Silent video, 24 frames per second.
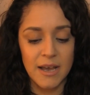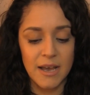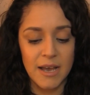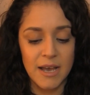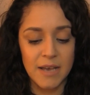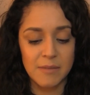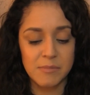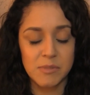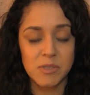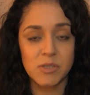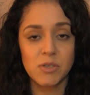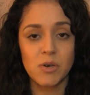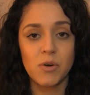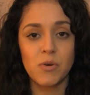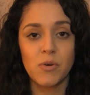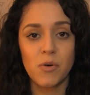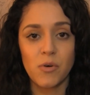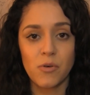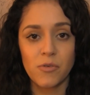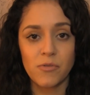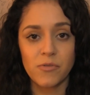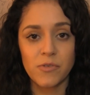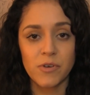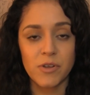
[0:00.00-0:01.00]
I'm so
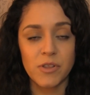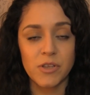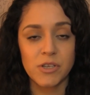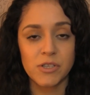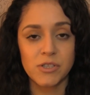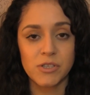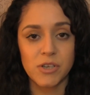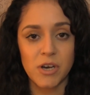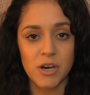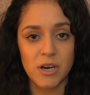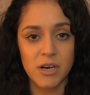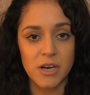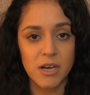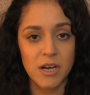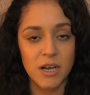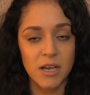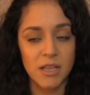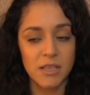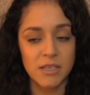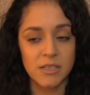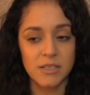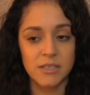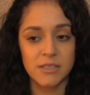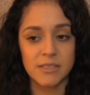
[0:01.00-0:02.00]
over the dark
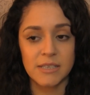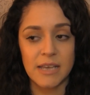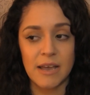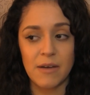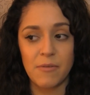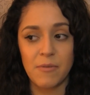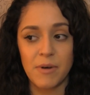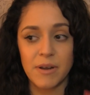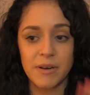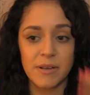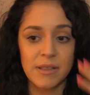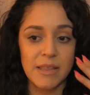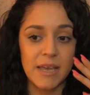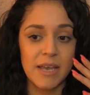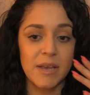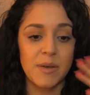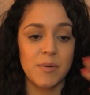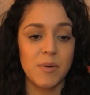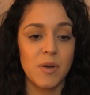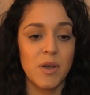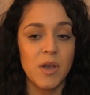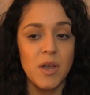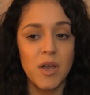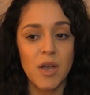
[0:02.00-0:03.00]
colors. I want to like
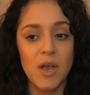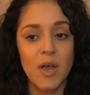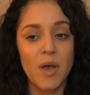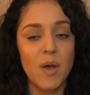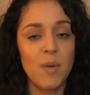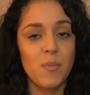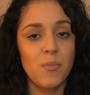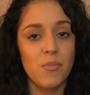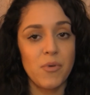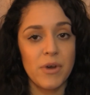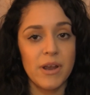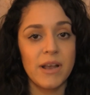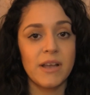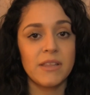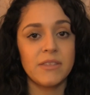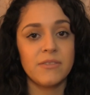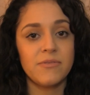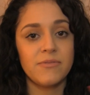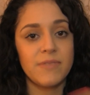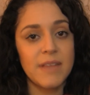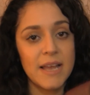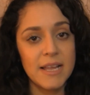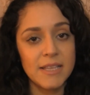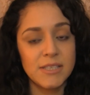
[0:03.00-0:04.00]
break out the
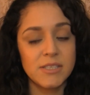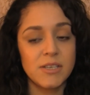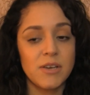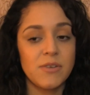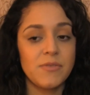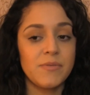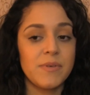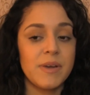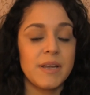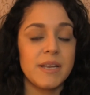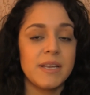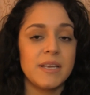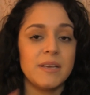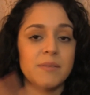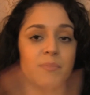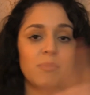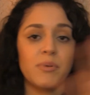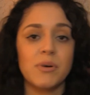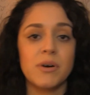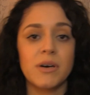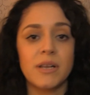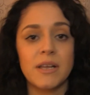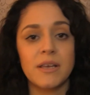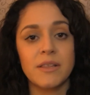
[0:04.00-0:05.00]
flats already,
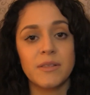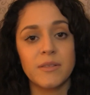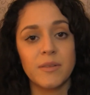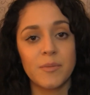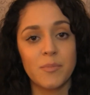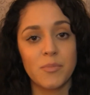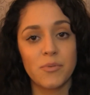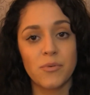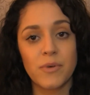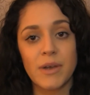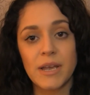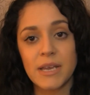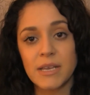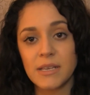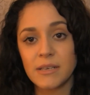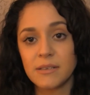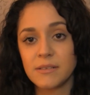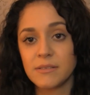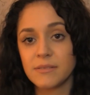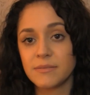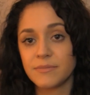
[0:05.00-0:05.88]
put on the bright